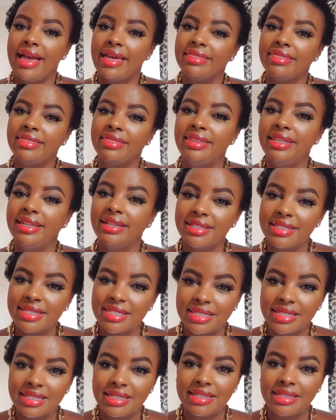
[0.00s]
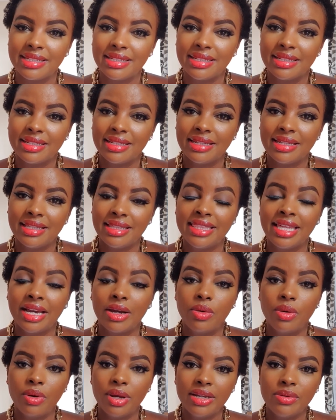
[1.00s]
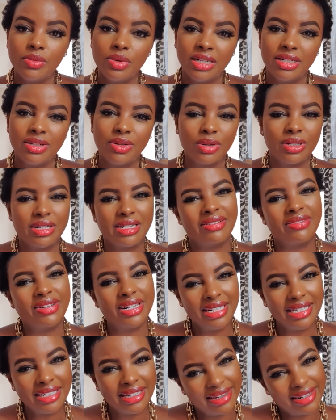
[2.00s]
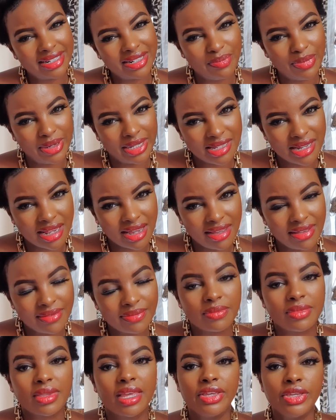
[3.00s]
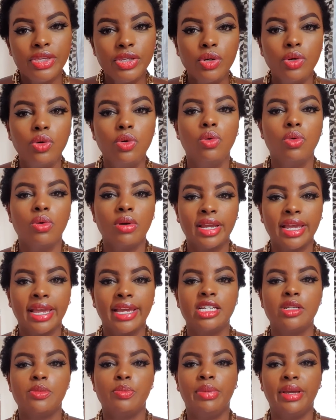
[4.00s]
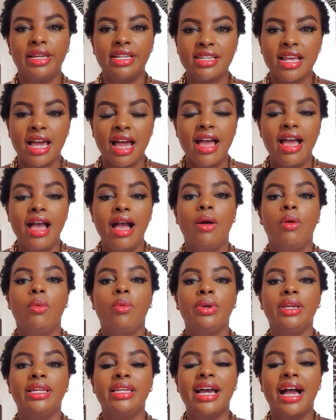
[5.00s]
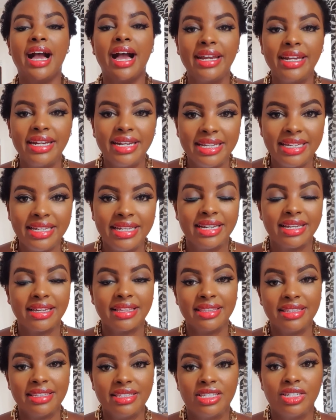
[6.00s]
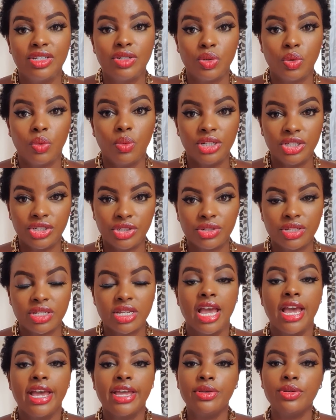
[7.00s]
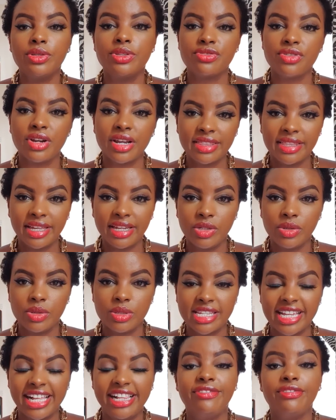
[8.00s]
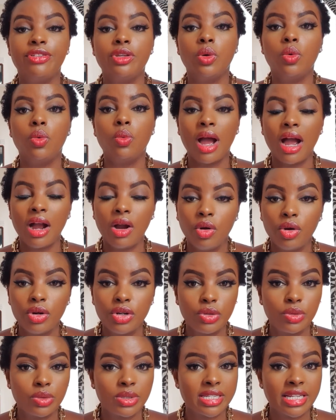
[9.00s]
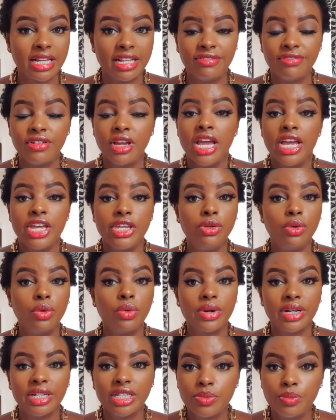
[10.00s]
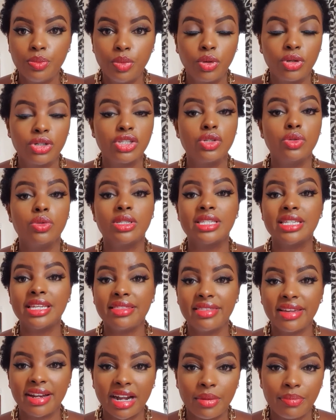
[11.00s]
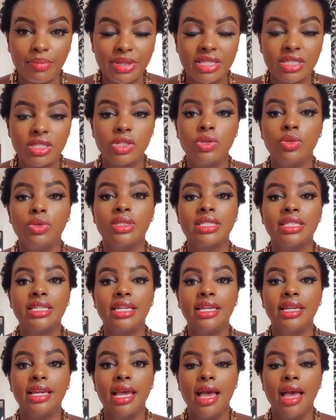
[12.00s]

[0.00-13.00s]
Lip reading: Things, the going will not really get better. You get better in handling these situations. You strengthen yourself, you work on yourself, you read books, you see therapists, you see